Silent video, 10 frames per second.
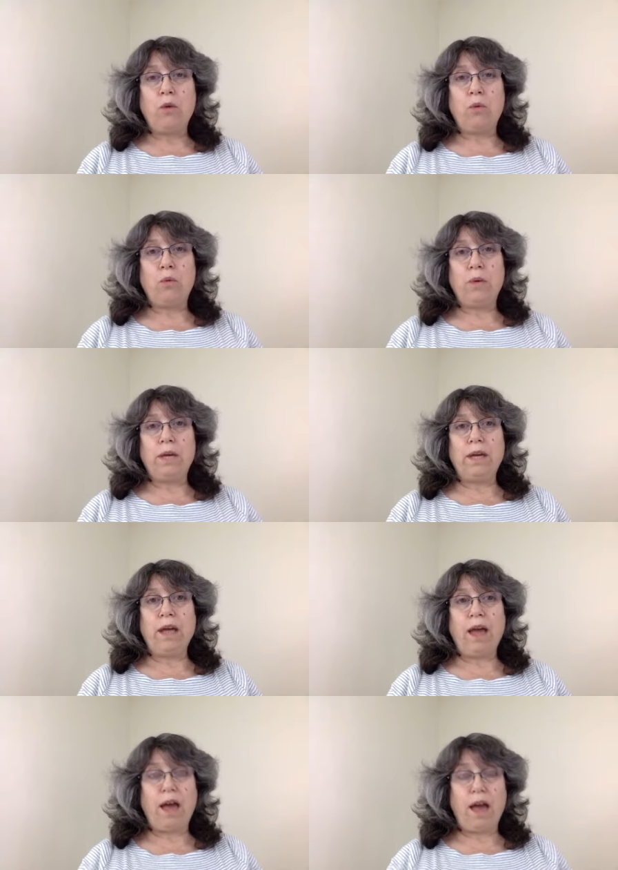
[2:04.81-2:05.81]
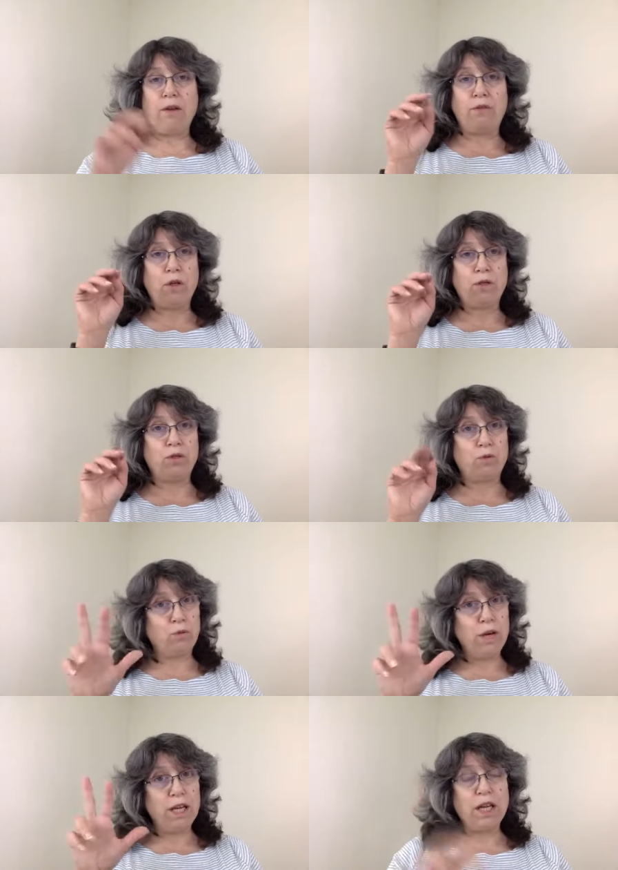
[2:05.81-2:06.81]
we have
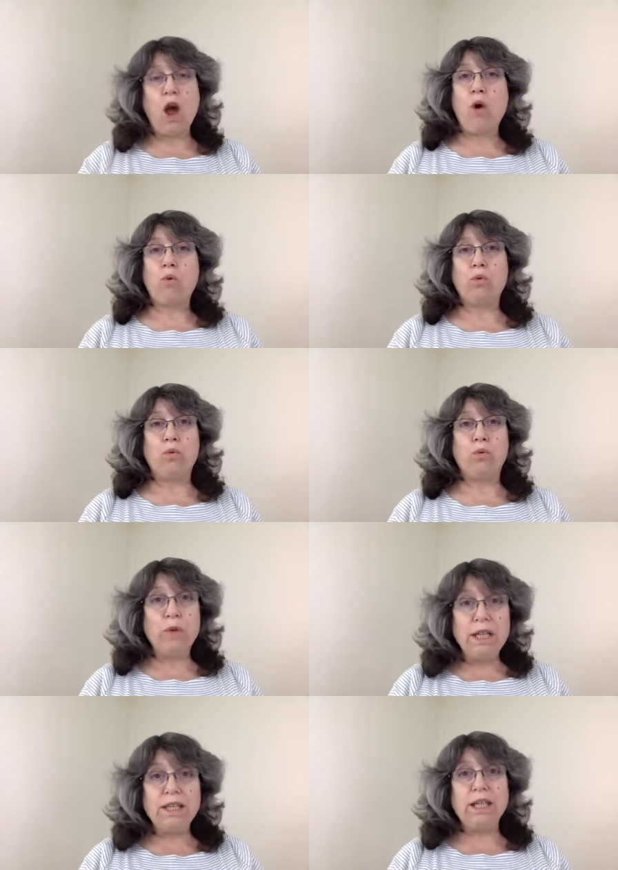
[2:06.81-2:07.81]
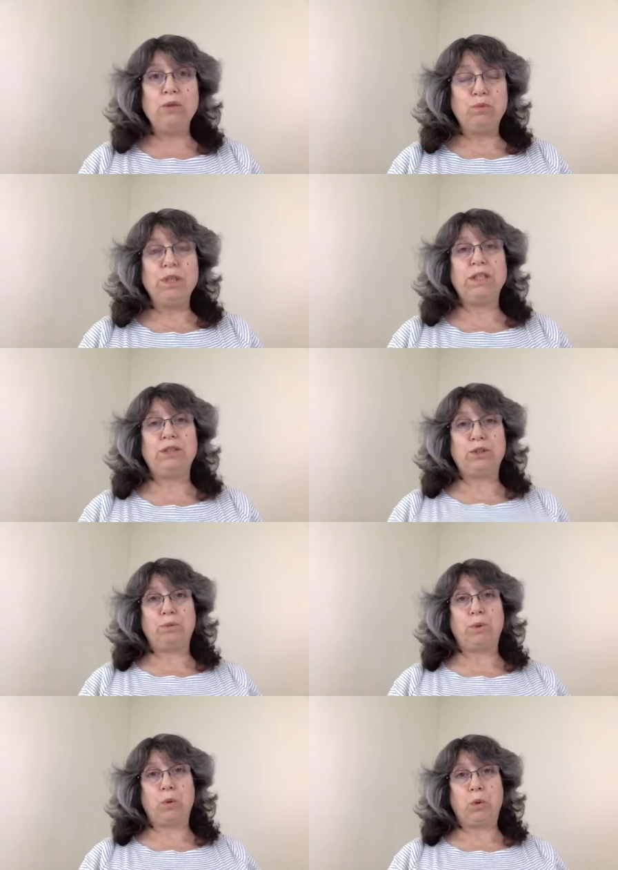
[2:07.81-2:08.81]
three really, really
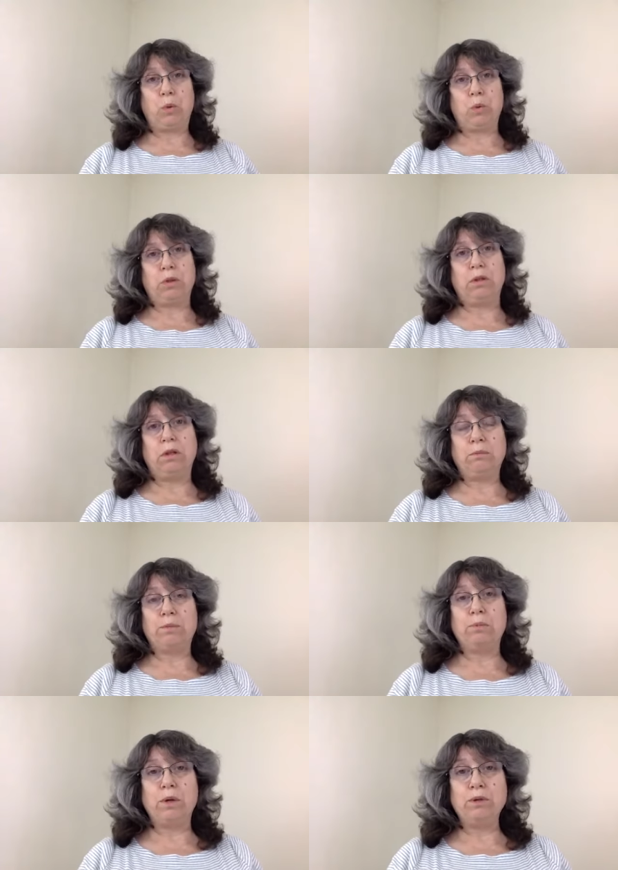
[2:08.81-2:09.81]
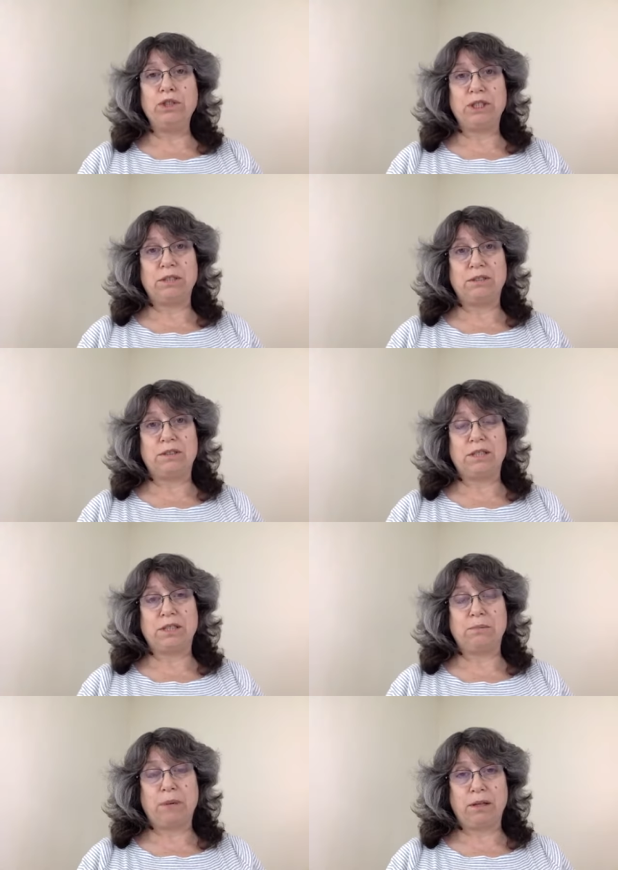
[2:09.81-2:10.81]
super cool promotions
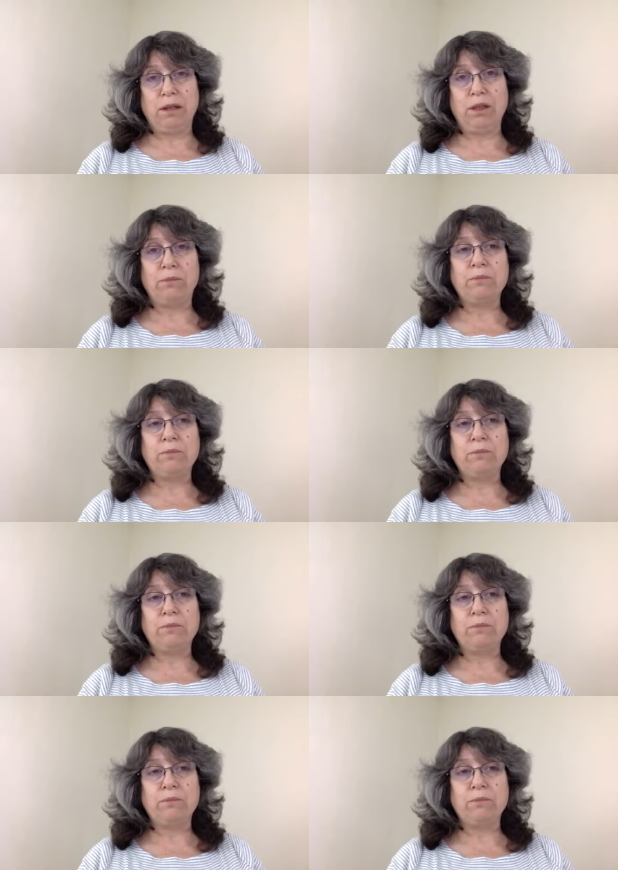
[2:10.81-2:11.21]
this month